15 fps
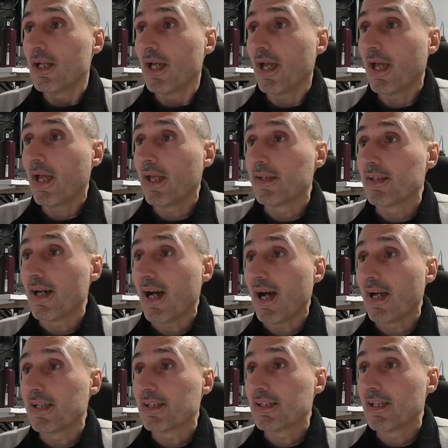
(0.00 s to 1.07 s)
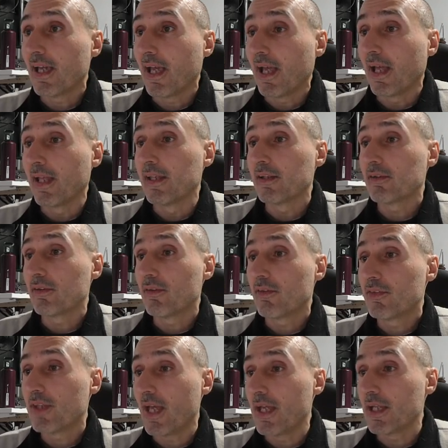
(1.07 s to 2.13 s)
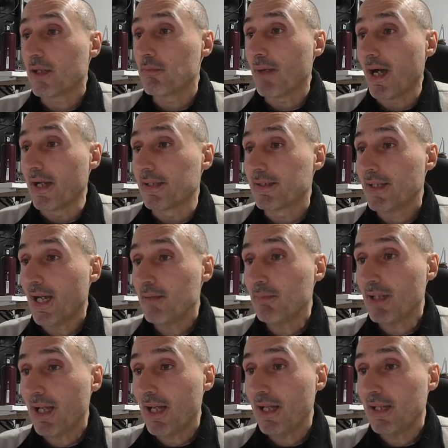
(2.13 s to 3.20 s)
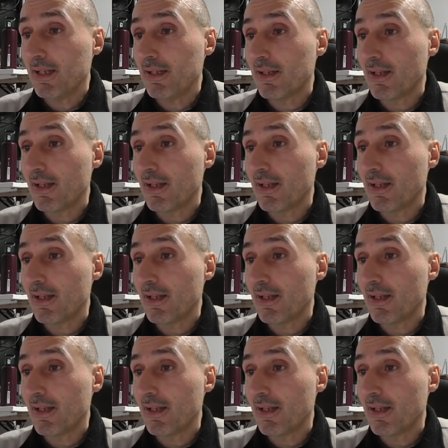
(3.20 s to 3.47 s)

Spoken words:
And I can take my timeline,